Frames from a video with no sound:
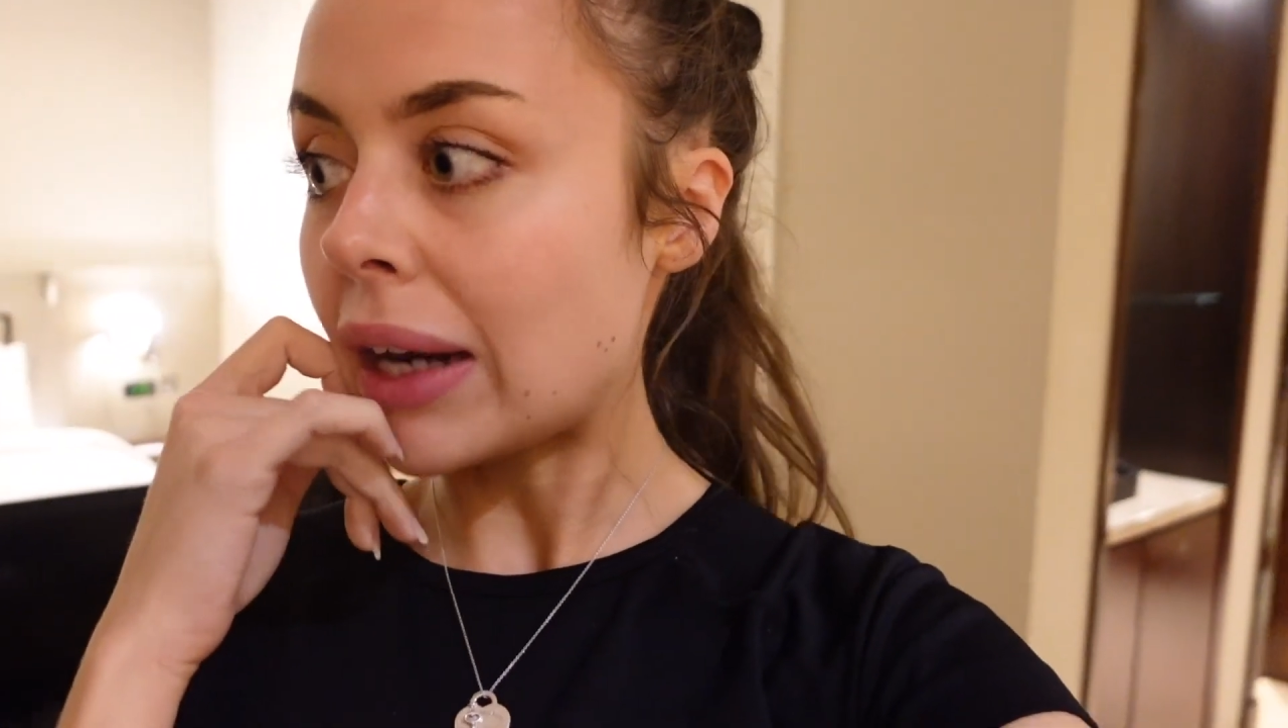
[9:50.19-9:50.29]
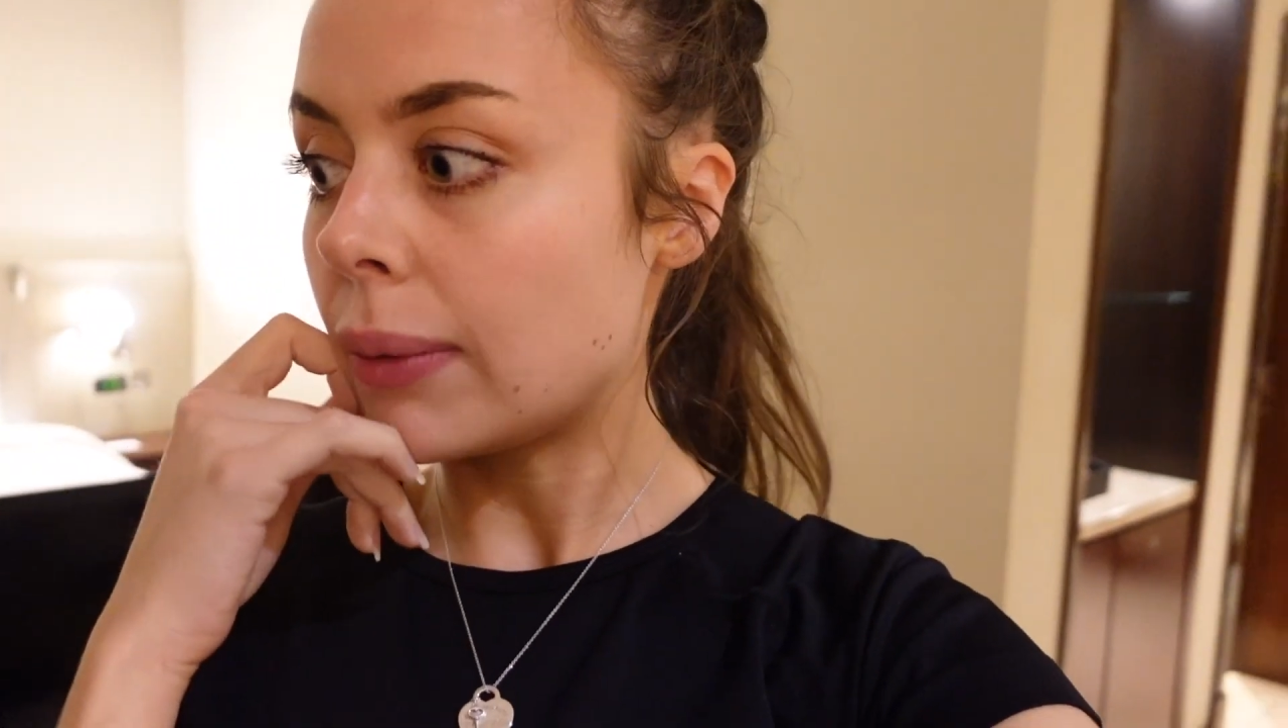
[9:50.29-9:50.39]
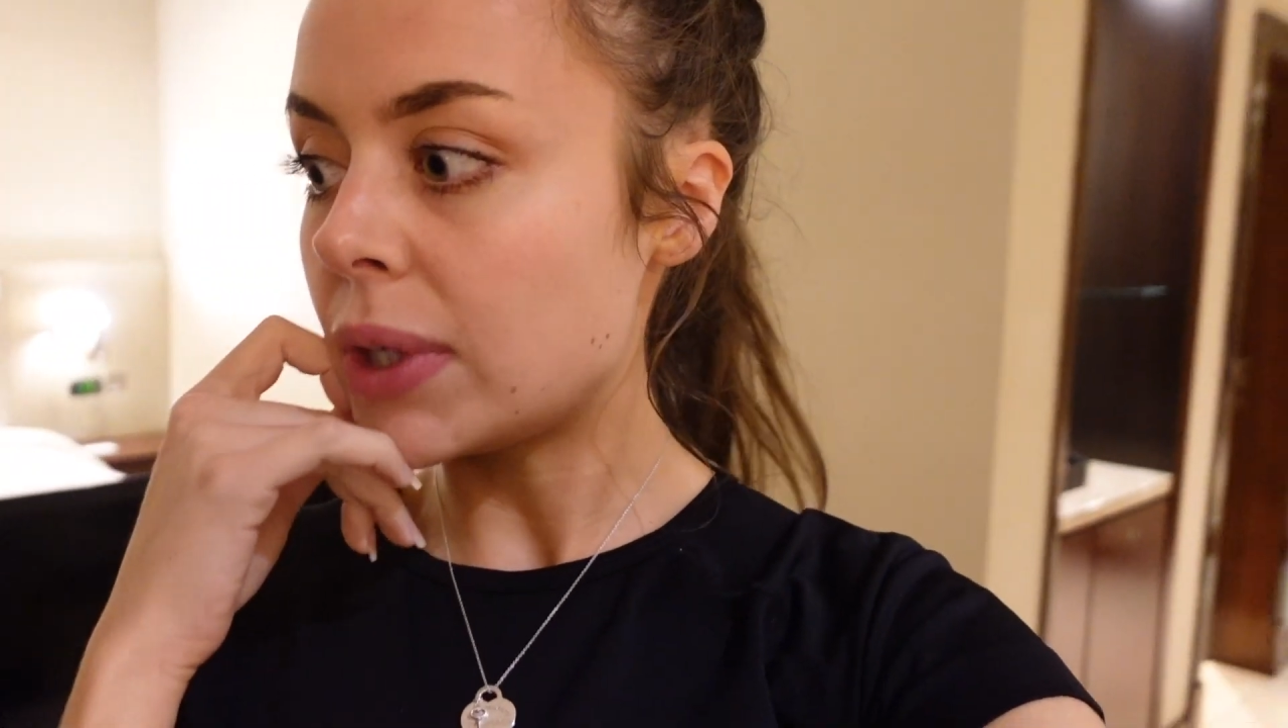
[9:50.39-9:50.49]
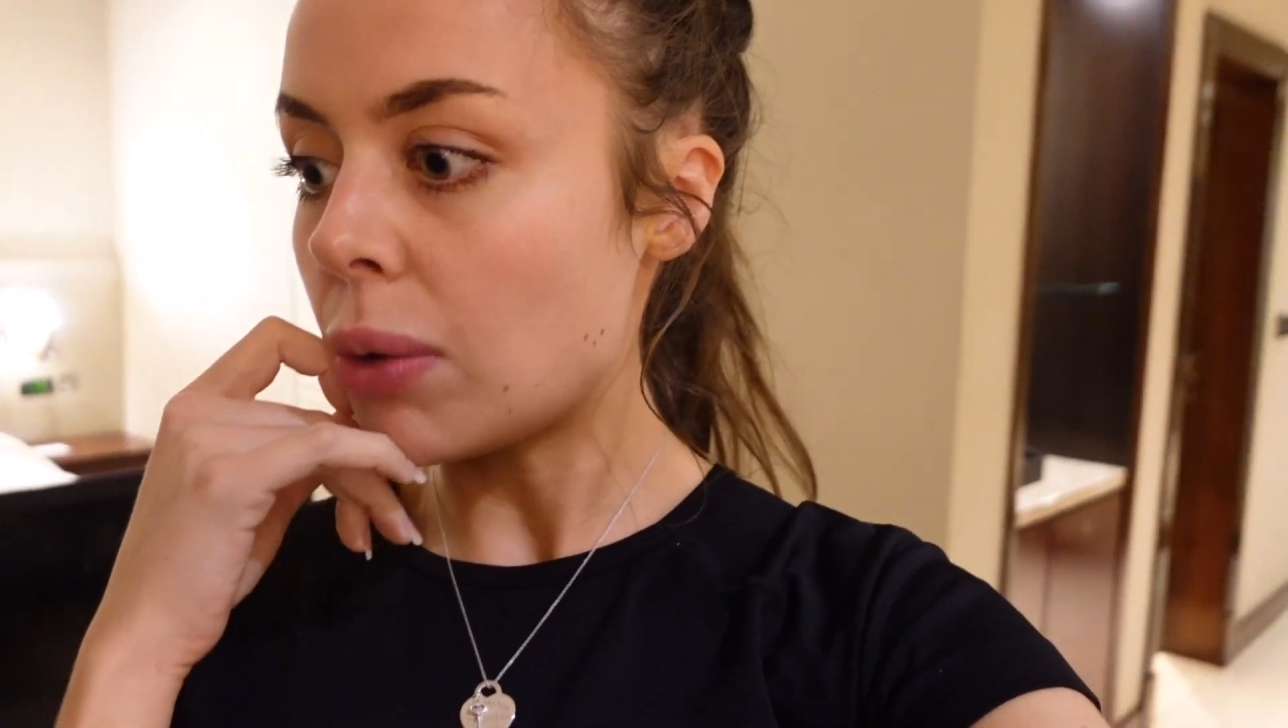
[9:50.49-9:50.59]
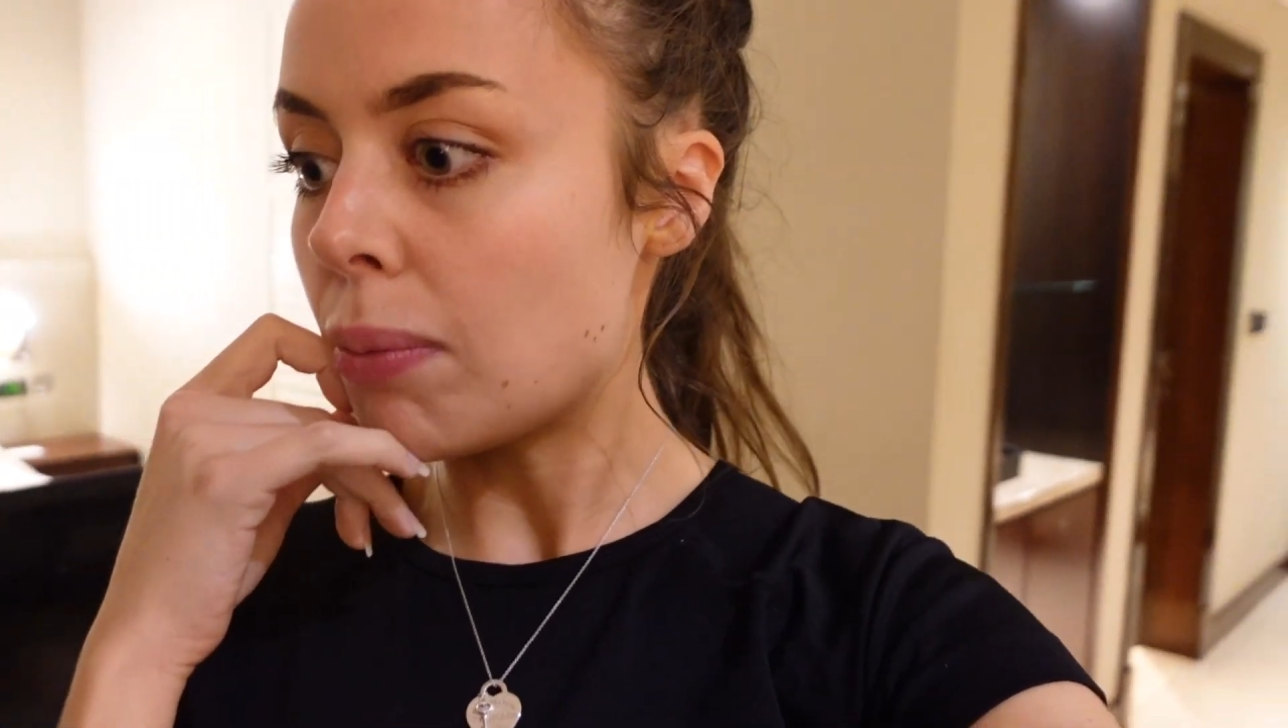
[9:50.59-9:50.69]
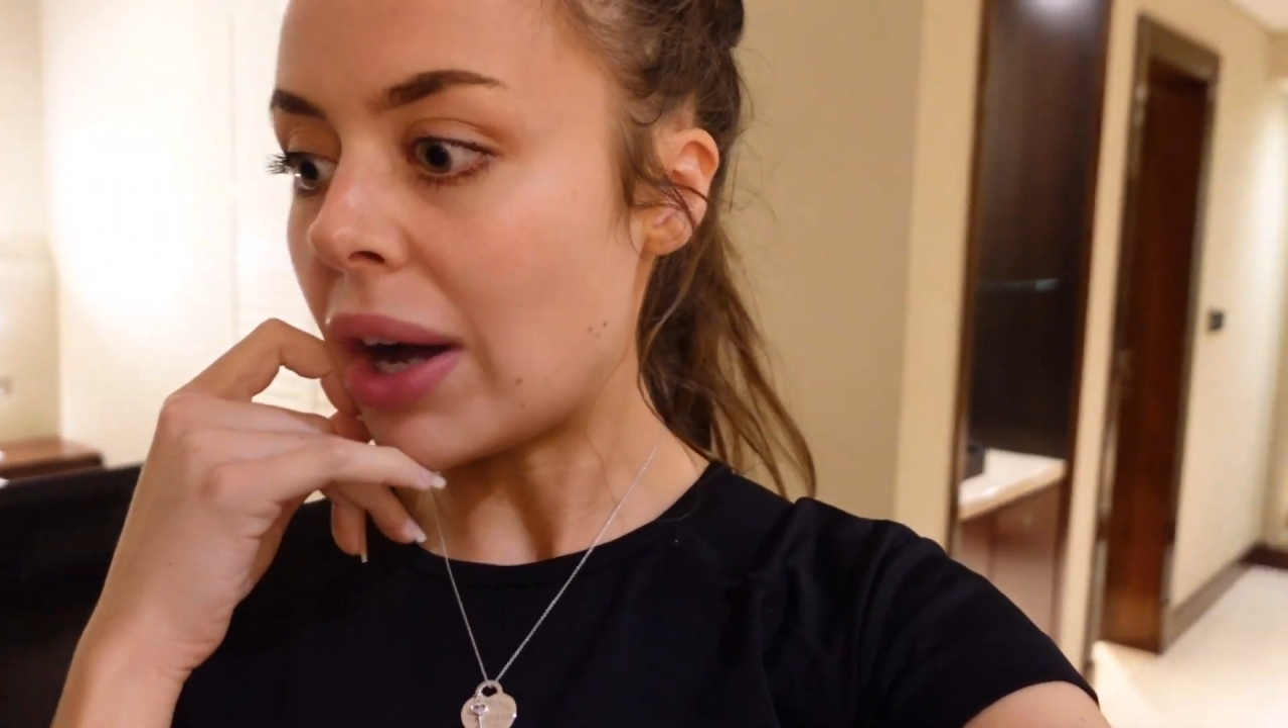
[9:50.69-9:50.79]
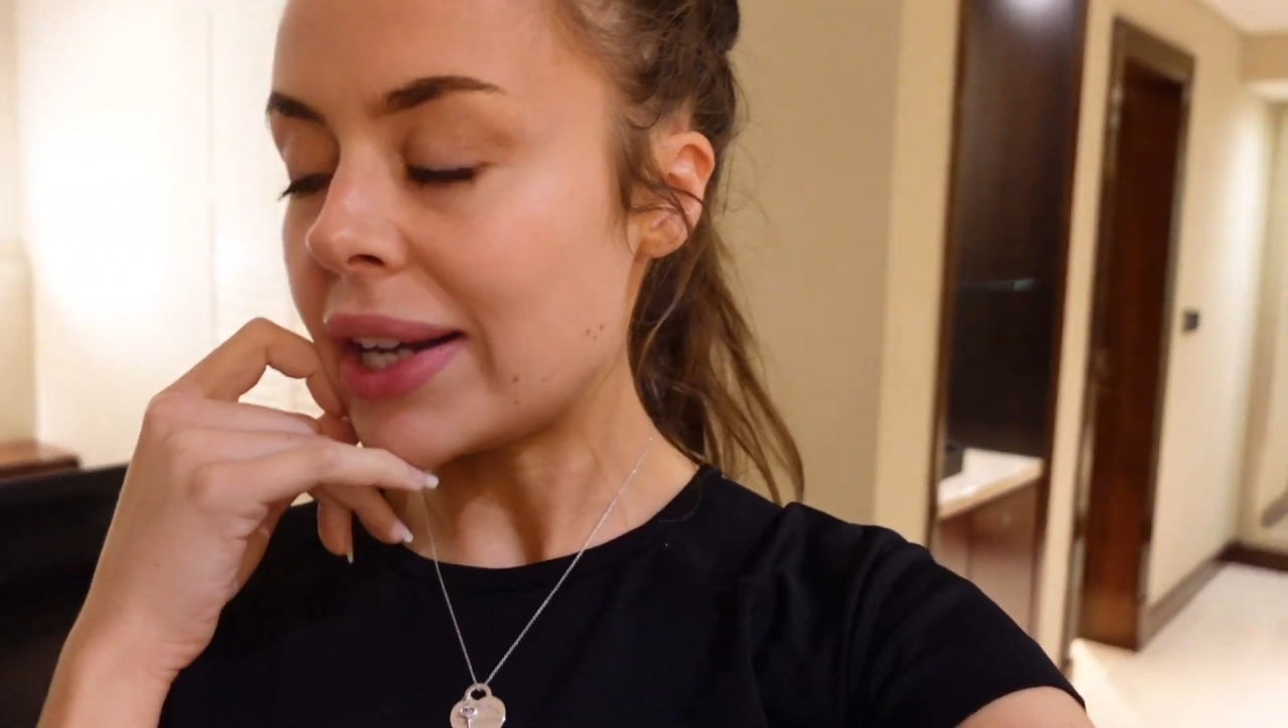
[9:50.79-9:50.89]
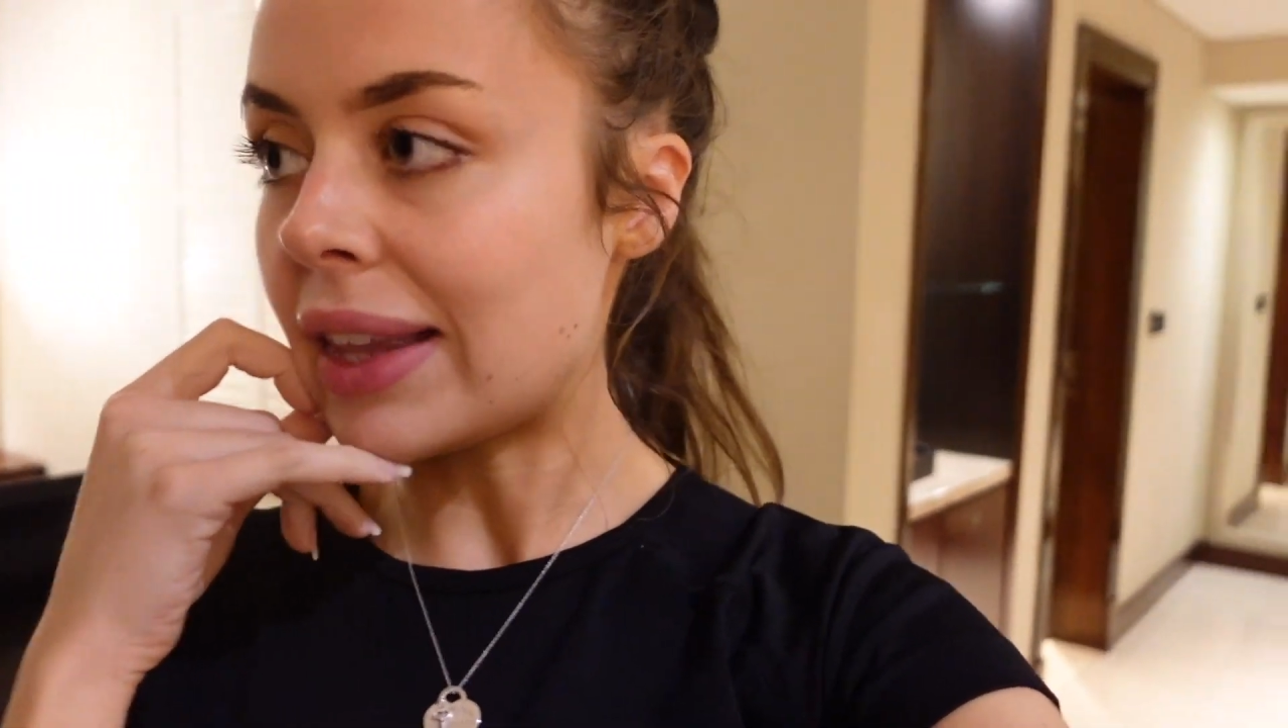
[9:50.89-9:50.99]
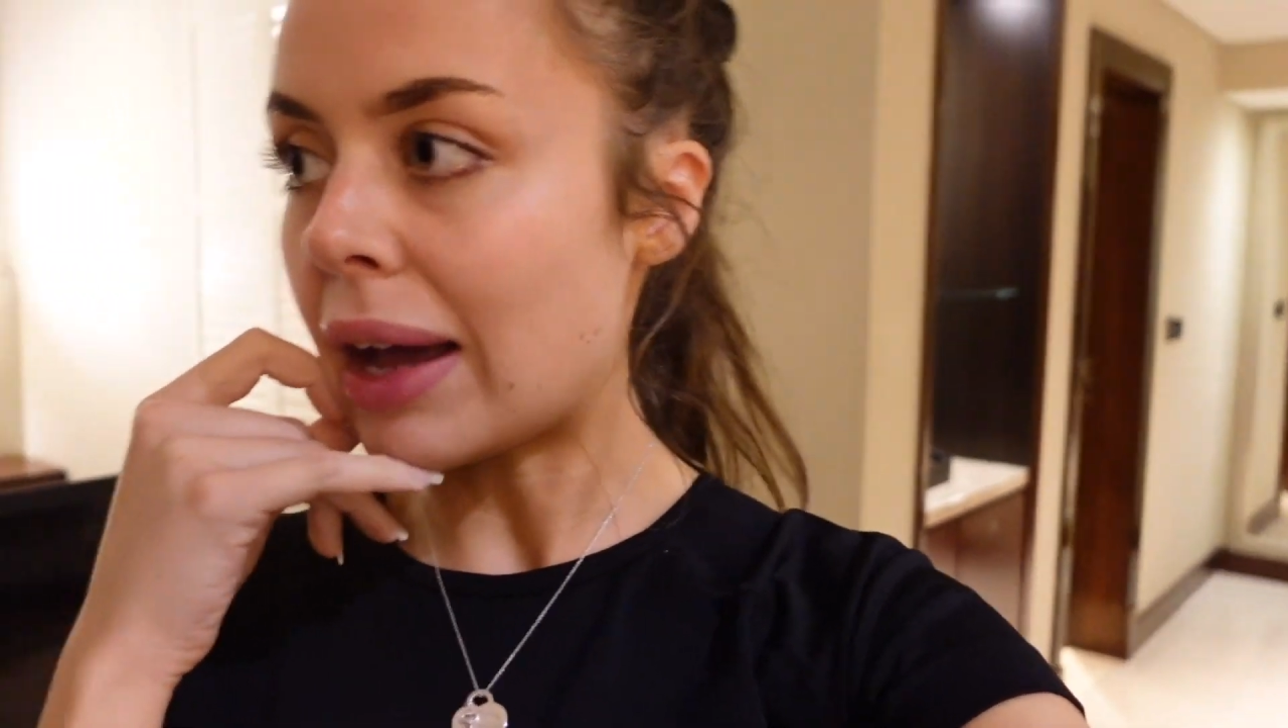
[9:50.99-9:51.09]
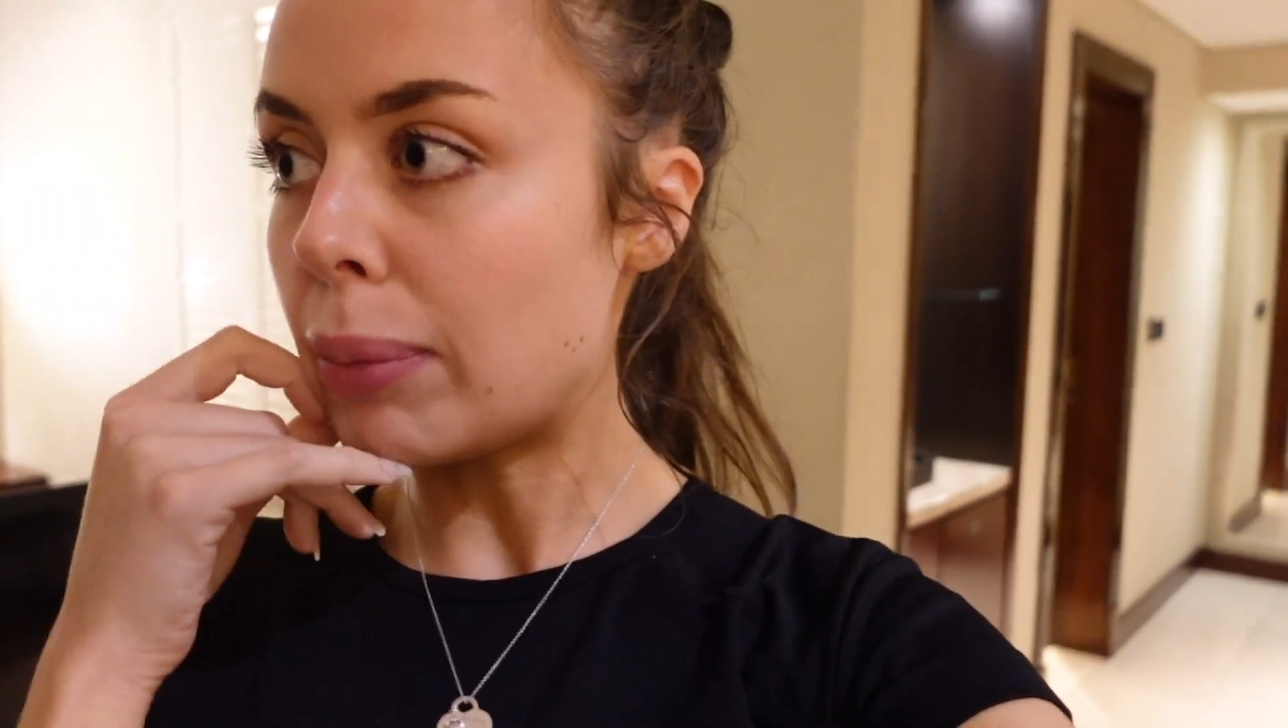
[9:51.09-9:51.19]
like we don't
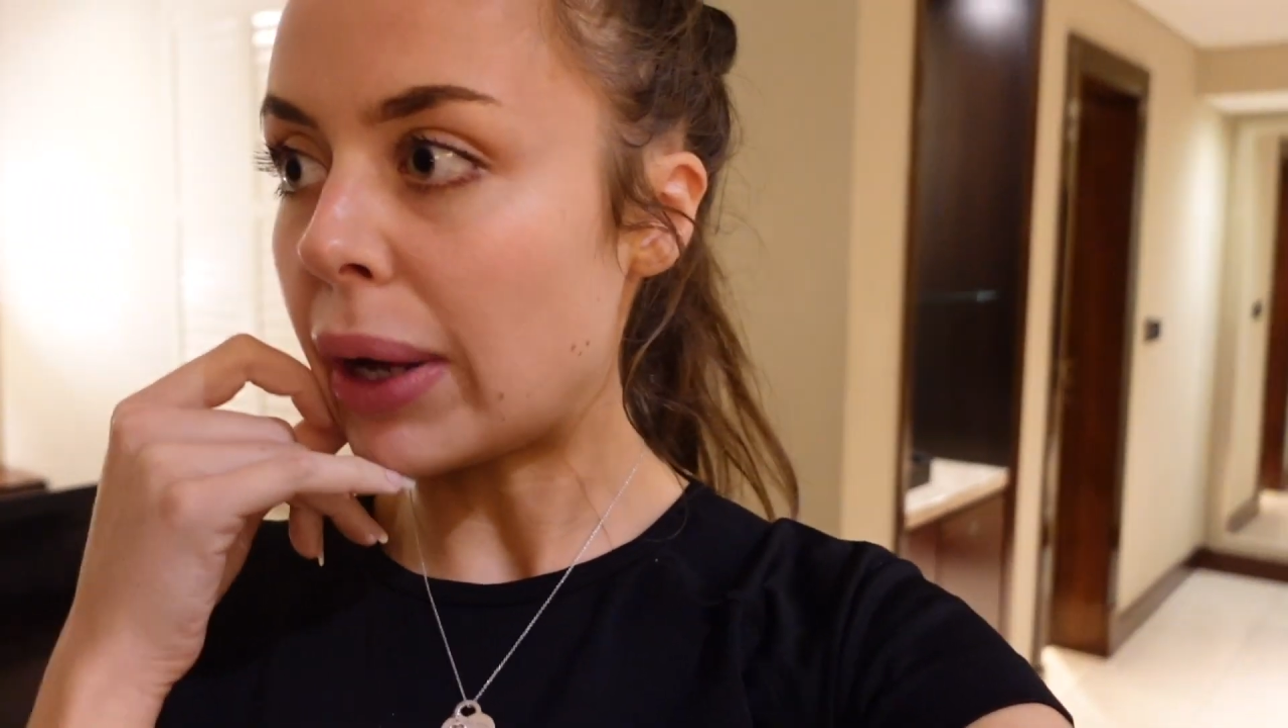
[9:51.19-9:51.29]
mind that,